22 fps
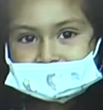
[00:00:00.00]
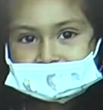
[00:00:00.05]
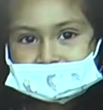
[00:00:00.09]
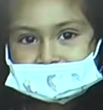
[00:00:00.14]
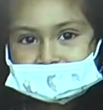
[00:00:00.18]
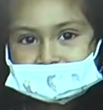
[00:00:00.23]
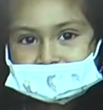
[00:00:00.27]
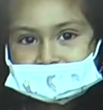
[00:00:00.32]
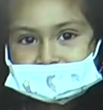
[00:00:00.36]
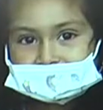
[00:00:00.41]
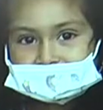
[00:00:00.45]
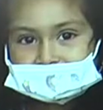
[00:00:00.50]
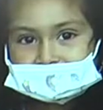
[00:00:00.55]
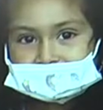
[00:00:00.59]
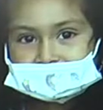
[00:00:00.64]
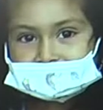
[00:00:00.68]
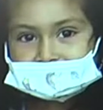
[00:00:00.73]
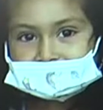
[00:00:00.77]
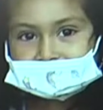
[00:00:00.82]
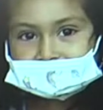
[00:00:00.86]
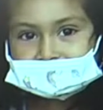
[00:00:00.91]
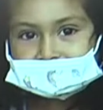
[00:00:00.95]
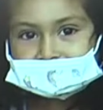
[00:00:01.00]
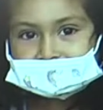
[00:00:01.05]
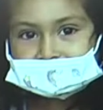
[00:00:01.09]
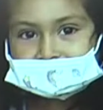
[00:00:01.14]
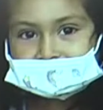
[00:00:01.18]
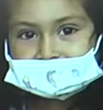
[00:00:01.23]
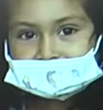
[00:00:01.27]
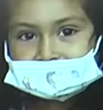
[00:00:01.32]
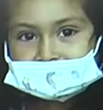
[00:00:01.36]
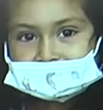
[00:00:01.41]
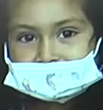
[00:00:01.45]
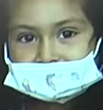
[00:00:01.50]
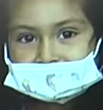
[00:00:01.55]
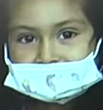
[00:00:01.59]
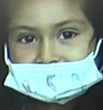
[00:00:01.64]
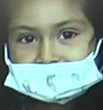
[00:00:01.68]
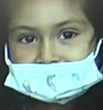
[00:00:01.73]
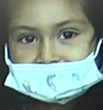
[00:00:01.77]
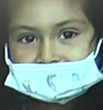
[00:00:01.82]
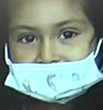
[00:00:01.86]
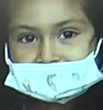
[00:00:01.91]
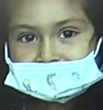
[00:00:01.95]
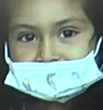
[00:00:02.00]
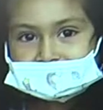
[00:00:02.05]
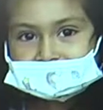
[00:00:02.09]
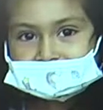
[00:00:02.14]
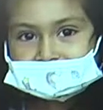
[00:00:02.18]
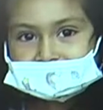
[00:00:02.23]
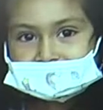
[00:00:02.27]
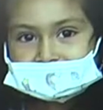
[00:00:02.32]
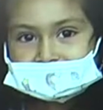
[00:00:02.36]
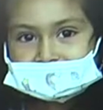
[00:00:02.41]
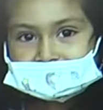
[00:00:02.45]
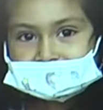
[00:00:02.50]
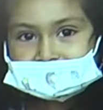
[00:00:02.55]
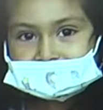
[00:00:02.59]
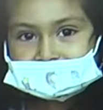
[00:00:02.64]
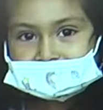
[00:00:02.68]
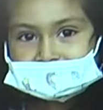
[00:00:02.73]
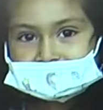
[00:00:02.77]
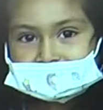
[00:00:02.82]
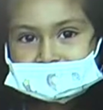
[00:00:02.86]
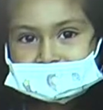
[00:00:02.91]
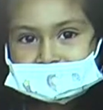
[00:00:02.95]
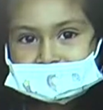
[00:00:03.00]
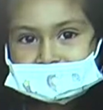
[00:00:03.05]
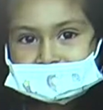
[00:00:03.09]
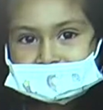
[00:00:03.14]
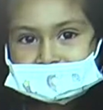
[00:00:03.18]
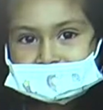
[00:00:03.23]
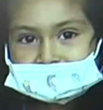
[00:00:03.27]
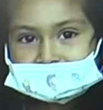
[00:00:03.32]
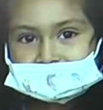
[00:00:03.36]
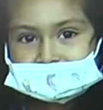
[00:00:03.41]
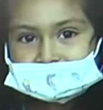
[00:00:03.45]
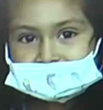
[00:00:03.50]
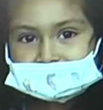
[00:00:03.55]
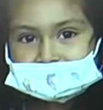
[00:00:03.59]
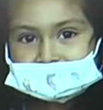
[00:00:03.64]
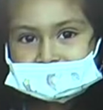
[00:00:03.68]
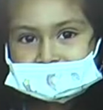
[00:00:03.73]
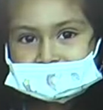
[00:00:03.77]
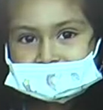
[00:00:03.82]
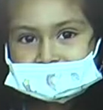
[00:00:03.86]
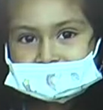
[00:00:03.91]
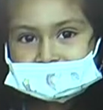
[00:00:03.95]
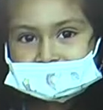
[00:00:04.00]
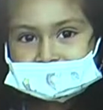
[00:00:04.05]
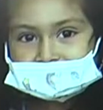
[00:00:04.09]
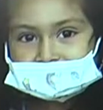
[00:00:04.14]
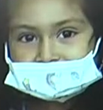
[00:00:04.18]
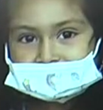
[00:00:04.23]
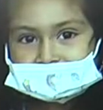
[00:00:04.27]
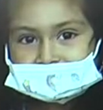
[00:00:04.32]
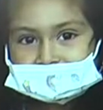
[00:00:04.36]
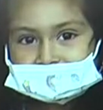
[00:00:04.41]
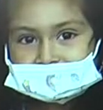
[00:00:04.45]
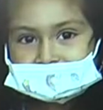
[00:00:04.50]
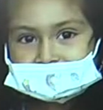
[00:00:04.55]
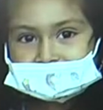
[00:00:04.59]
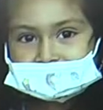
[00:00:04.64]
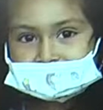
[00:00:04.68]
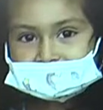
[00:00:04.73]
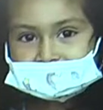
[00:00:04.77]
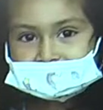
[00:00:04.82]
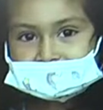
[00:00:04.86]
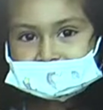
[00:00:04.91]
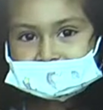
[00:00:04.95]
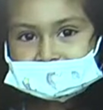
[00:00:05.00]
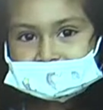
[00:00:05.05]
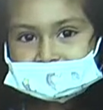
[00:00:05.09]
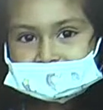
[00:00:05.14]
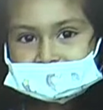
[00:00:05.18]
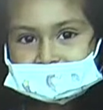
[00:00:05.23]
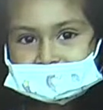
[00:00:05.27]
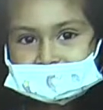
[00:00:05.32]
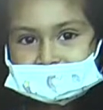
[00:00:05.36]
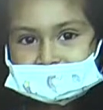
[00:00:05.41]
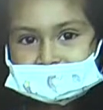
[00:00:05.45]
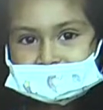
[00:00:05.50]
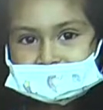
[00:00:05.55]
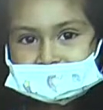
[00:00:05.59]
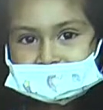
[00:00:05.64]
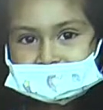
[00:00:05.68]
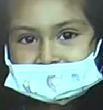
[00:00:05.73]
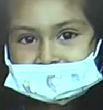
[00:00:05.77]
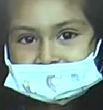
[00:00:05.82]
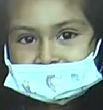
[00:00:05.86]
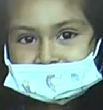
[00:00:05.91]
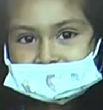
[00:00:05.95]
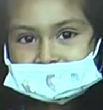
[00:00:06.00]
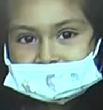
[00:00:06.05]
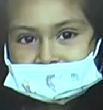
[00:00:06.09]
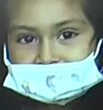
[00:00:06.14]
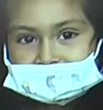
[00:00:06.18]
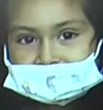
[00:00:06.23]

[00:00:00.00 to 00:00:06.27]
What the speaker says: This person isn't speaking.